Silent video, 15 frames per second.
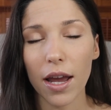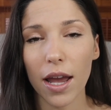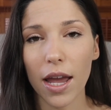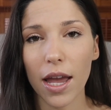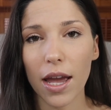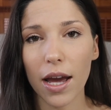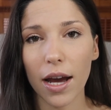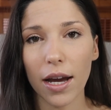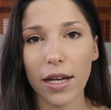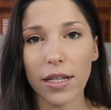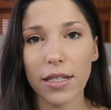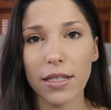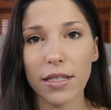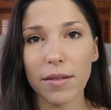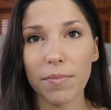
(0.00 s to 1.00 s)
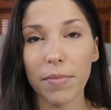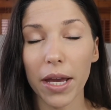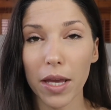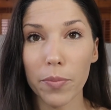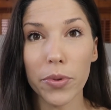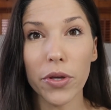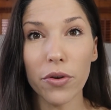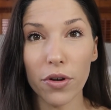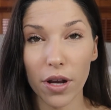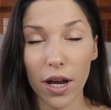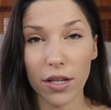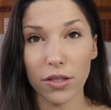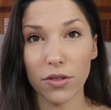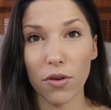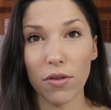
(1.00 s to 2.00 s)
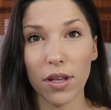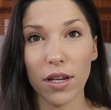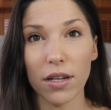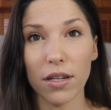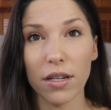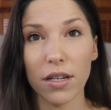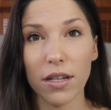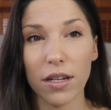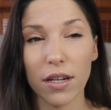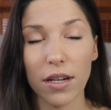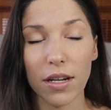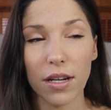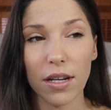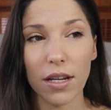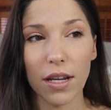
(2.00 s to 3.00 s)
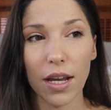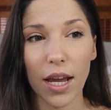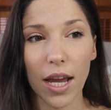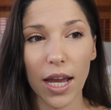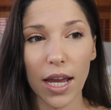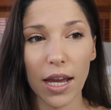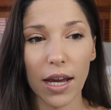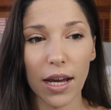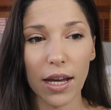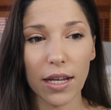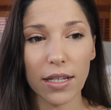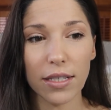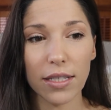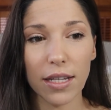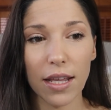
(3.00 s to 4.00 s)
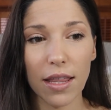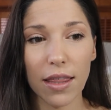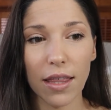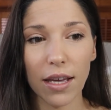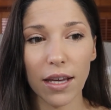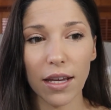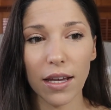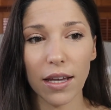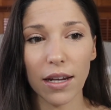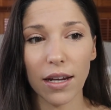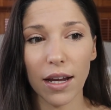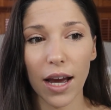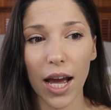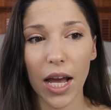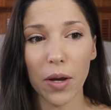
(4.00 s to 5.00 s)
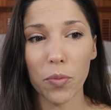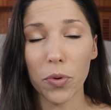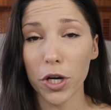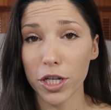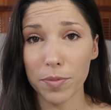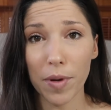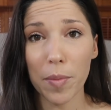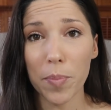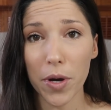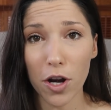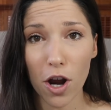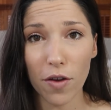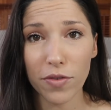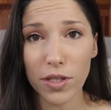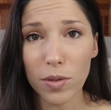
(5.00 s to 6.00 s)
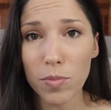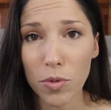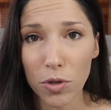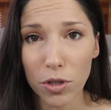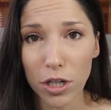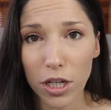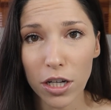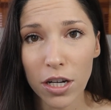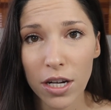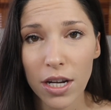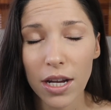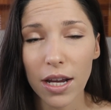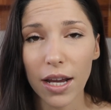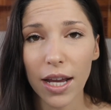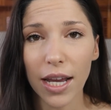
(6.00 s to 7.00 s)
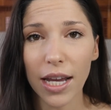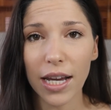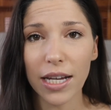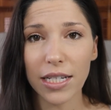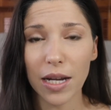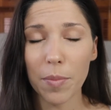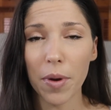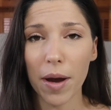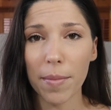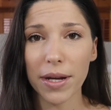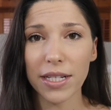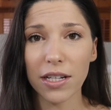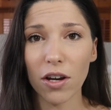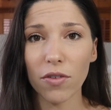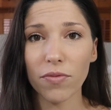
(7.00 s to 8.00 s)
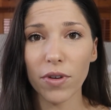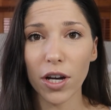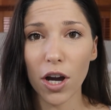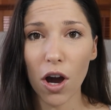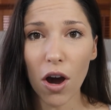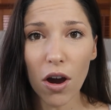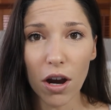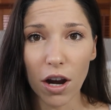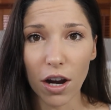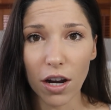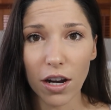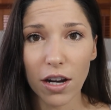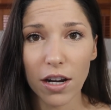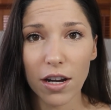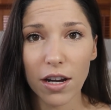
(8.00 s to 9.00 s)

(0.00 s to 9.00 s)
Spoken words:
and my computer got stolen. And then I worked my butt off some more, and I bought myself a car.